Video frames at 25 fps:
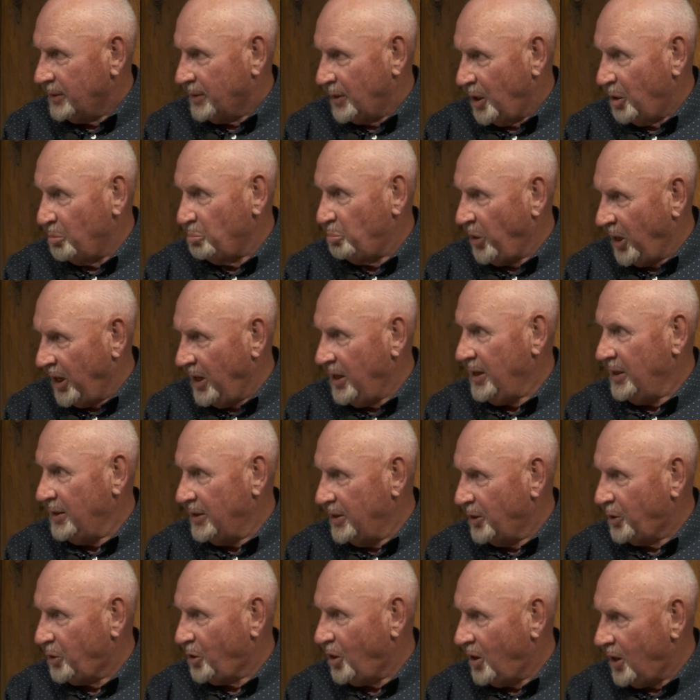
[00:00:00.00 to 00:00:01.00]
and pay
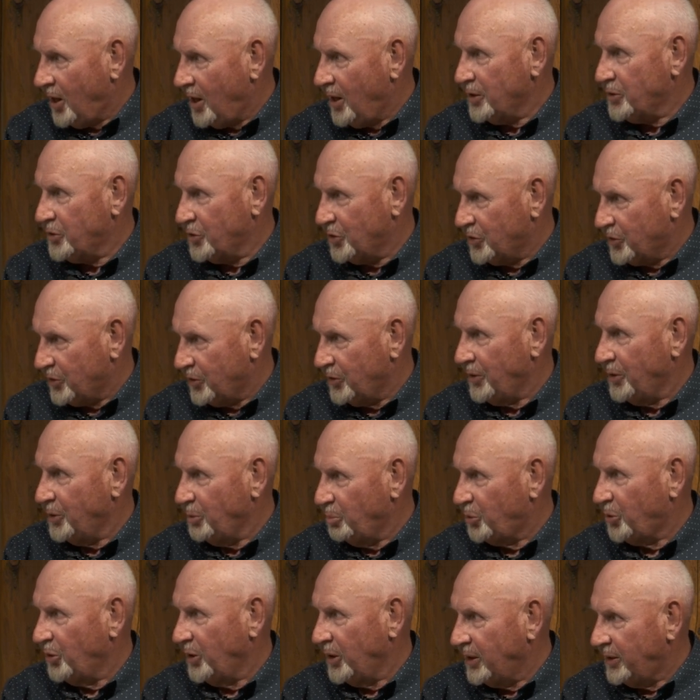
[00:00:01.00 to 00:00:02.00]
the costs of the
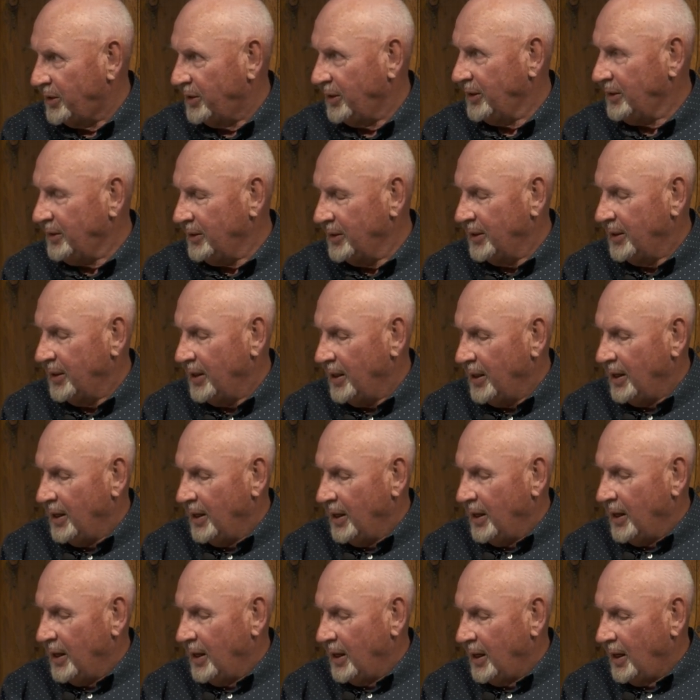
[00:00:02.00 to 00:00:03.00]
printing.
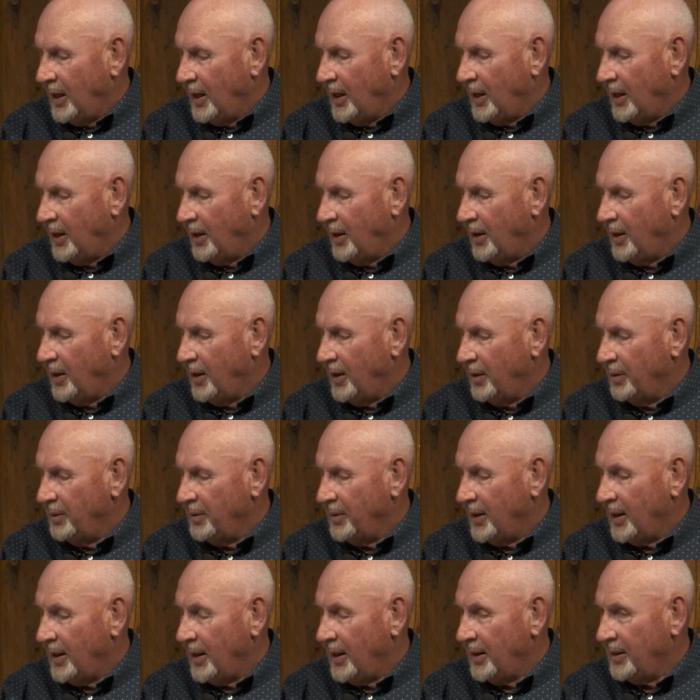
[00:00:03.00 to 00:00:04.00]
Uh,
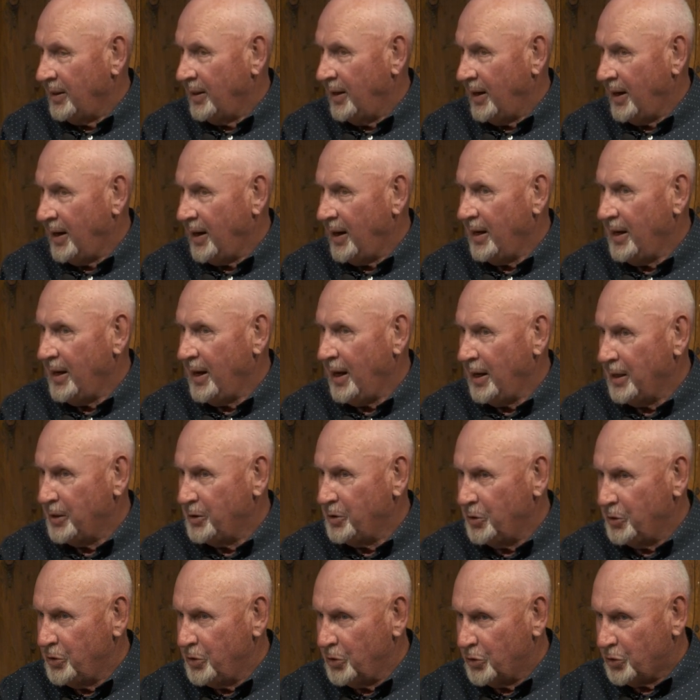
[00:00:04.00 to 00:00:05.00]
then I had
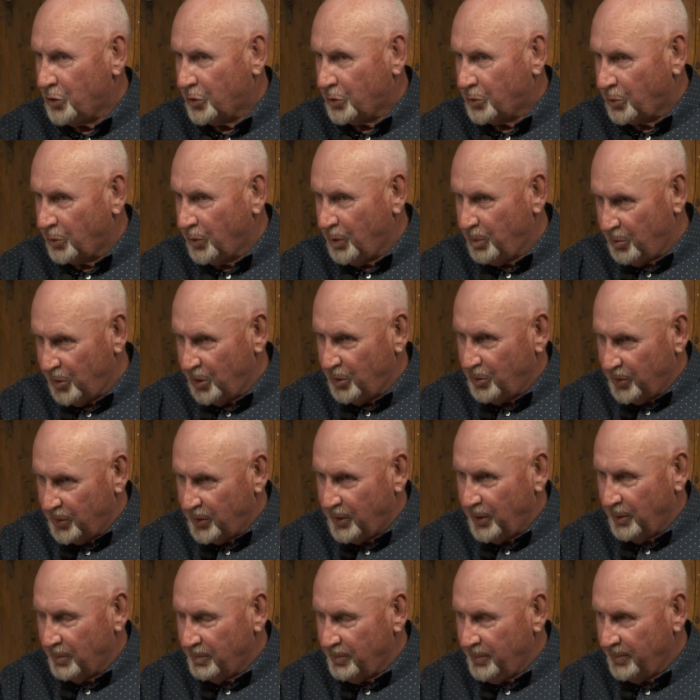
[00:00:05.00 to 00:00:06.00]
to distribute
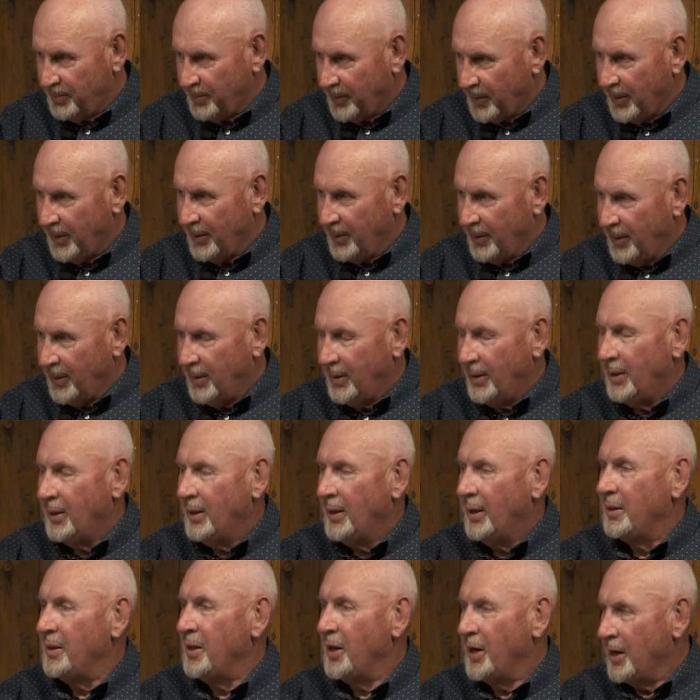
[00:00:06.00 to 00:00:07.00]
them.
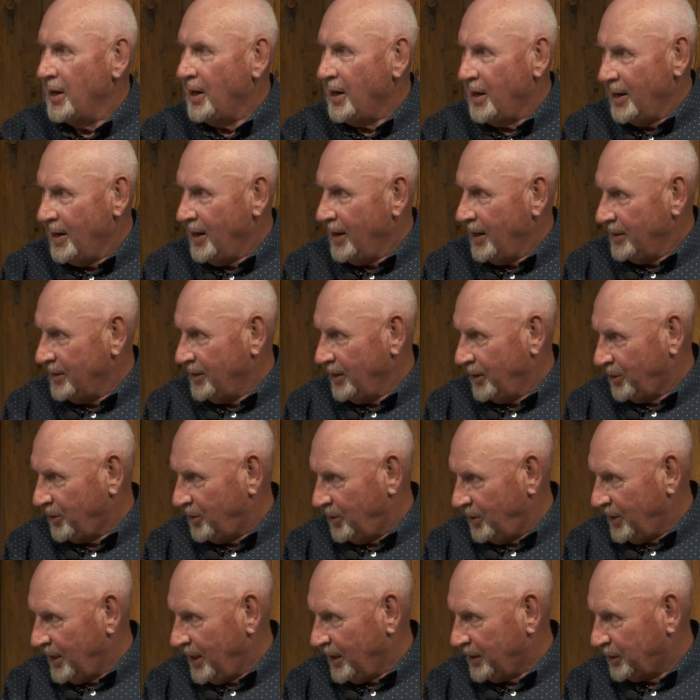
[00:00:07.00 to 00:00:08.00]
Then I had to
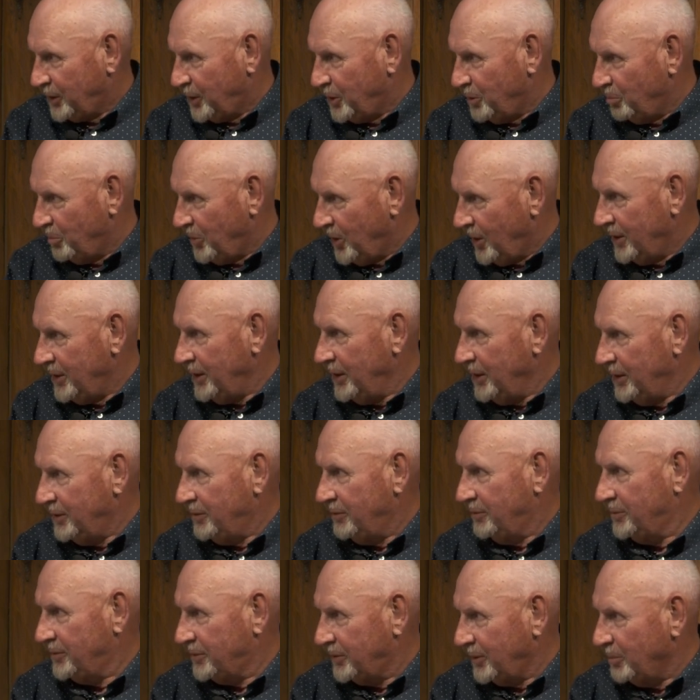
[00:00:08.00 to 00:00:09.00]
collect the money
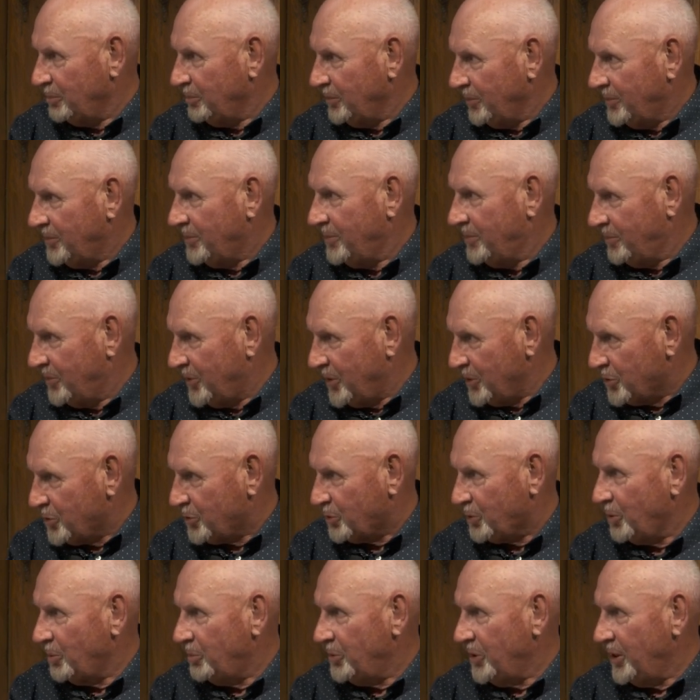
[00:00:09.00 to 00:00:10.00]
from
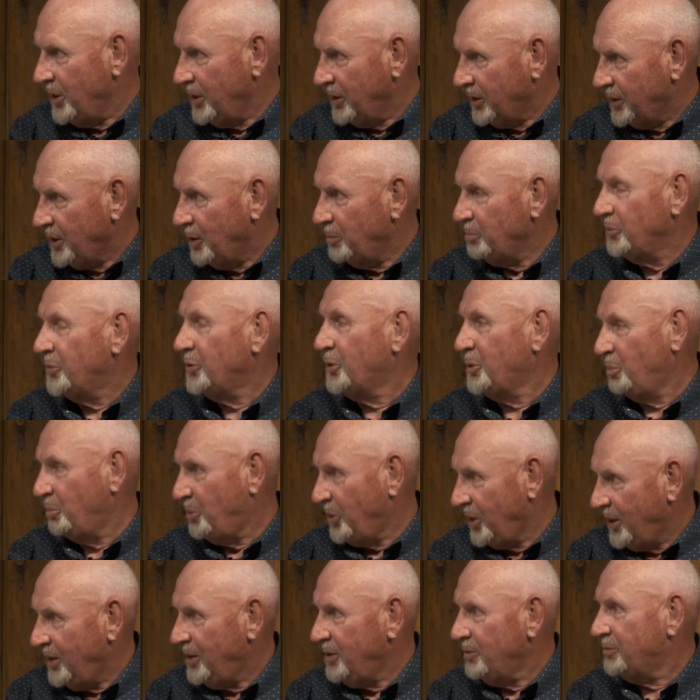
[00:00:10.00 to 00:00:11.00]
distributing them to
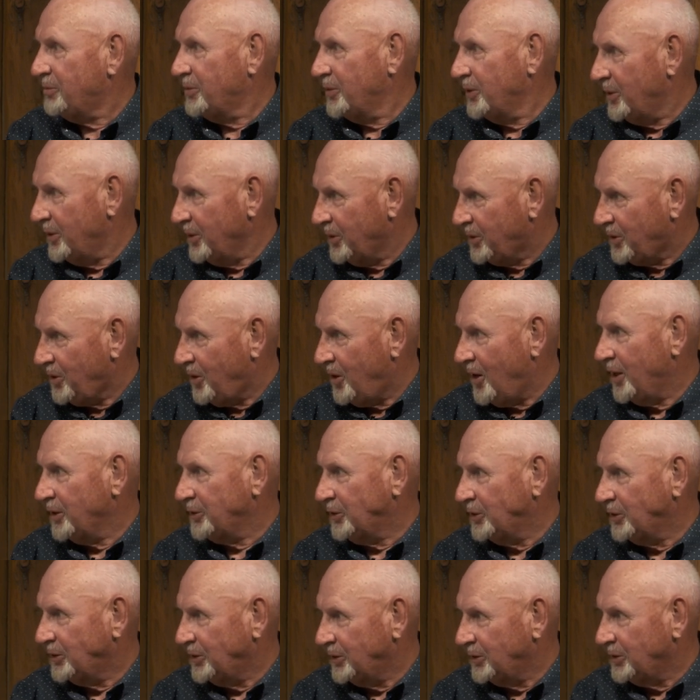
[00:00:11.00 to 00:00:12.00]
pay for the
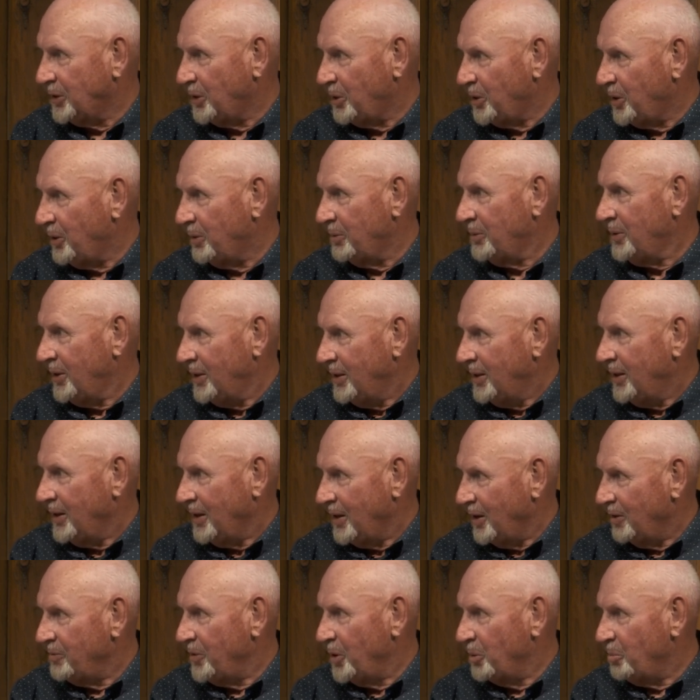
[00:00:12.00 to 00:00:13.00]
costs of the,
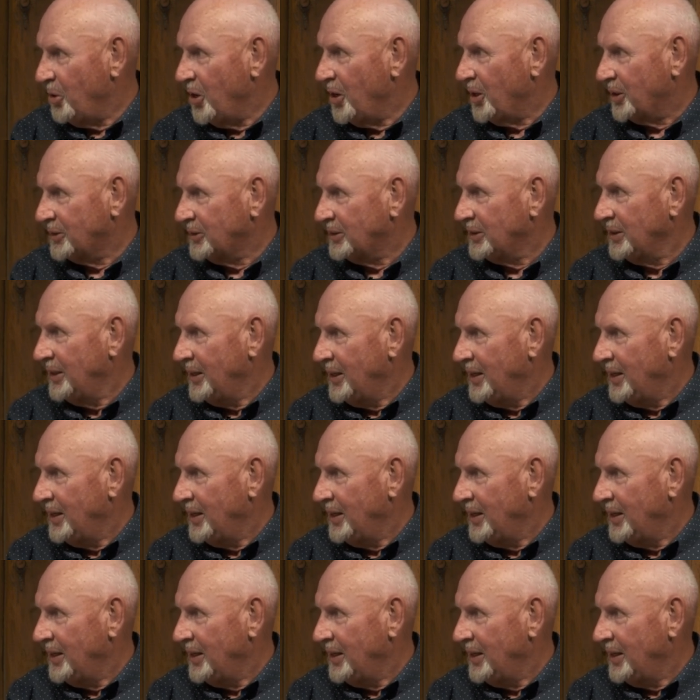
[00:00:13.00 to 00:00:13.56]
of the books.